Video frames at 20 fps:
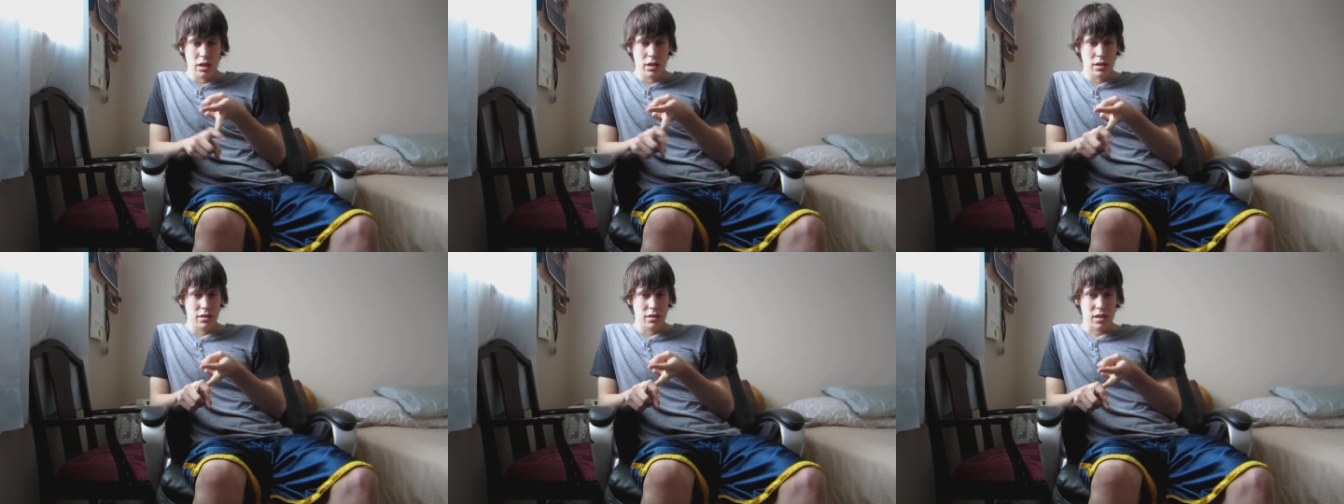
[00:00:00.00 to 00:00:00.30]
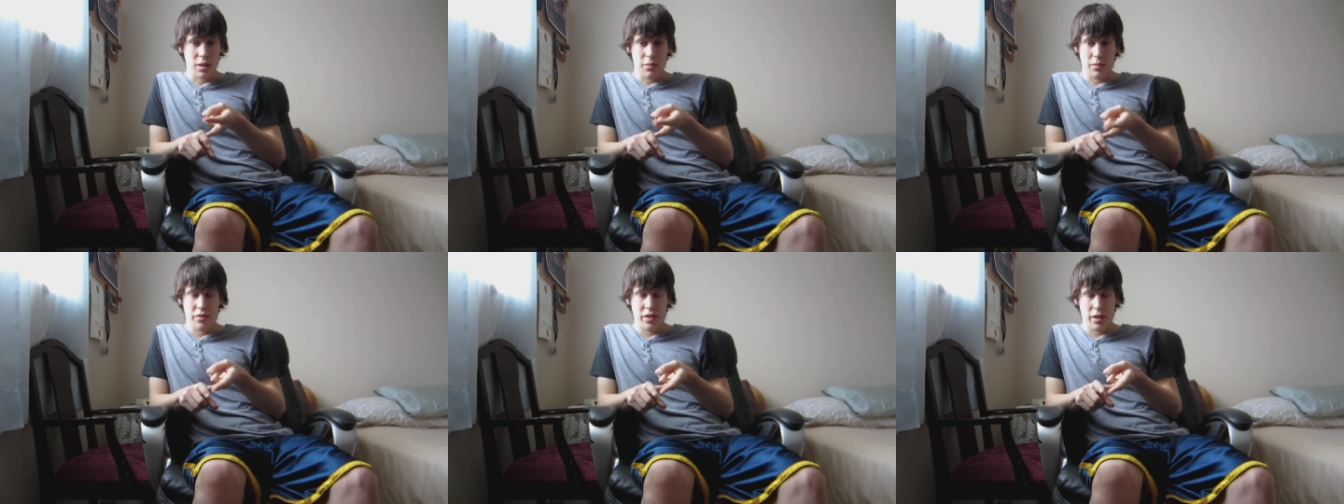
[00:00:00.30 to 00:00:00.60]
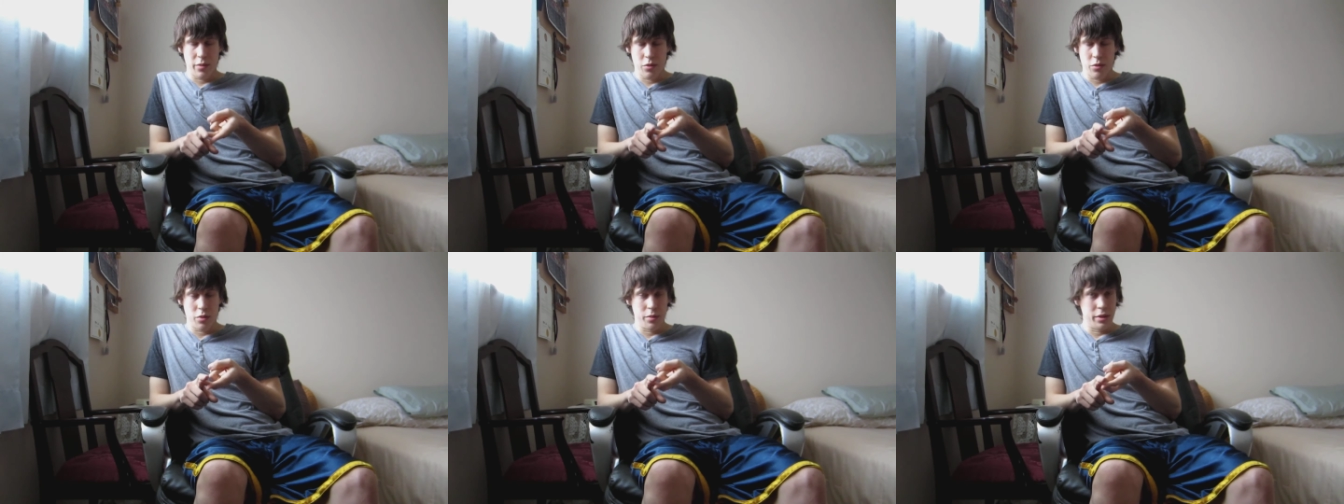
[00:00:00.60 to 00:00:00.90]
some of
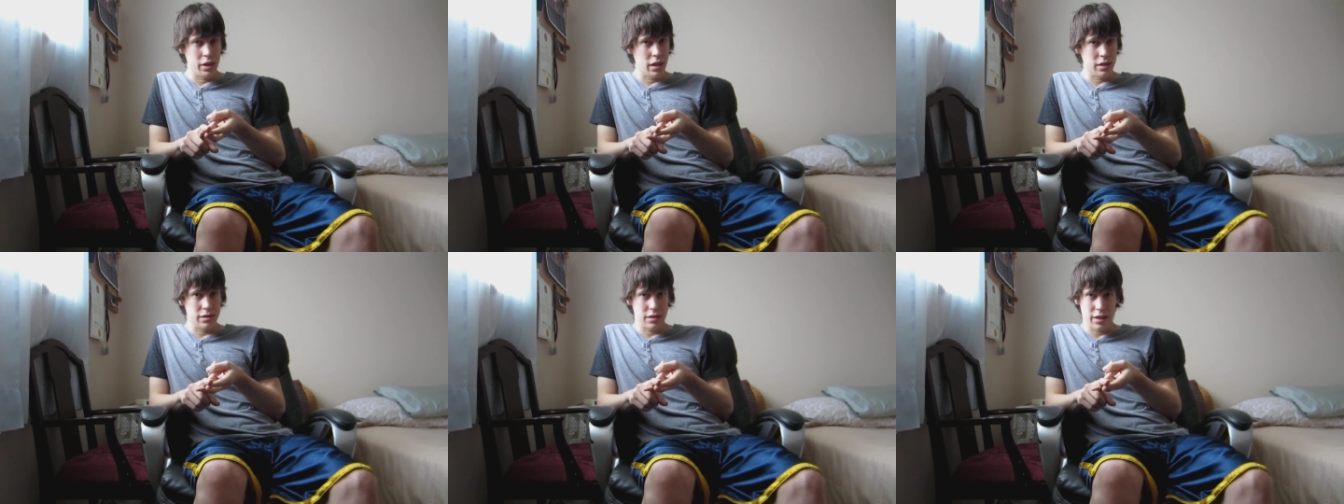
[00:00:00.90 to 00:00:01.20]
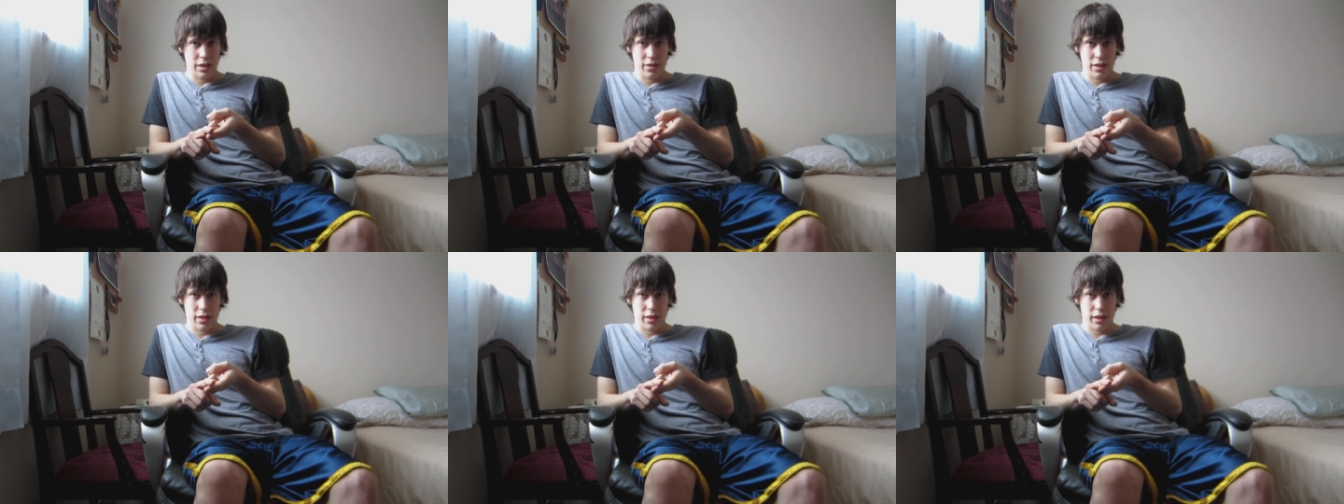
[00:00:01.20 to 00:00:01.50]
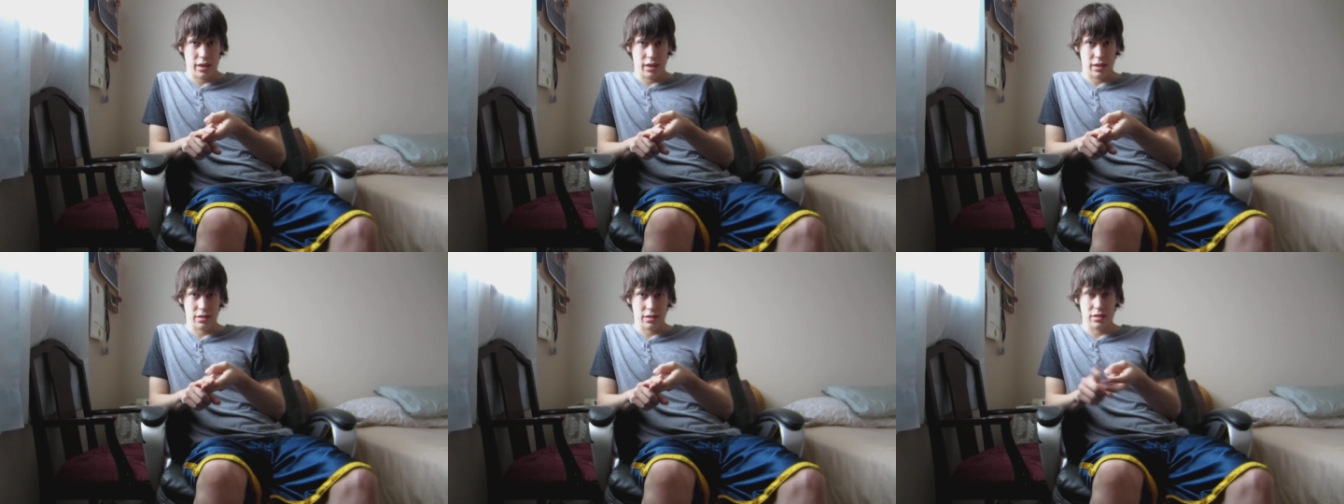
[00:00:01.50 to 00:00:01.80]
them will be the seven
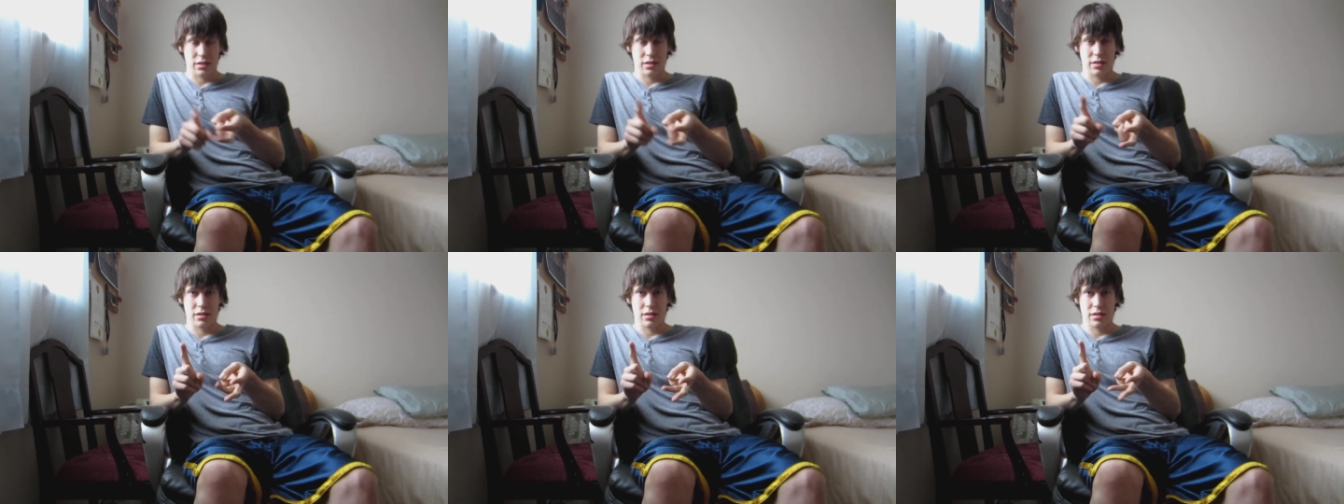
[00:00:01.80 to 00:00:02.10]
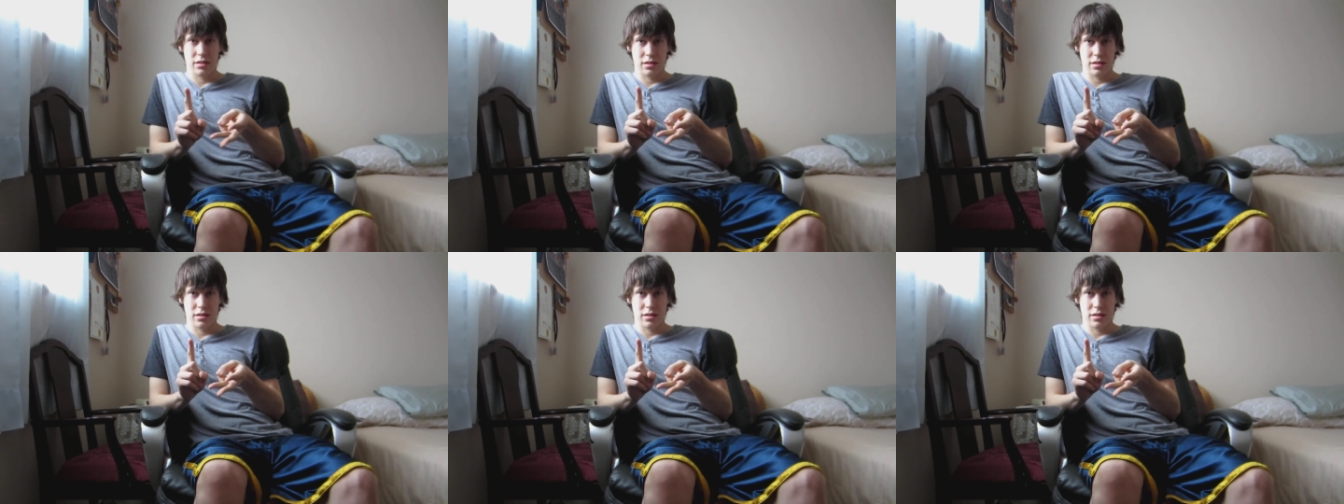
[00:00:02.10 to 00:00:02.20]
things.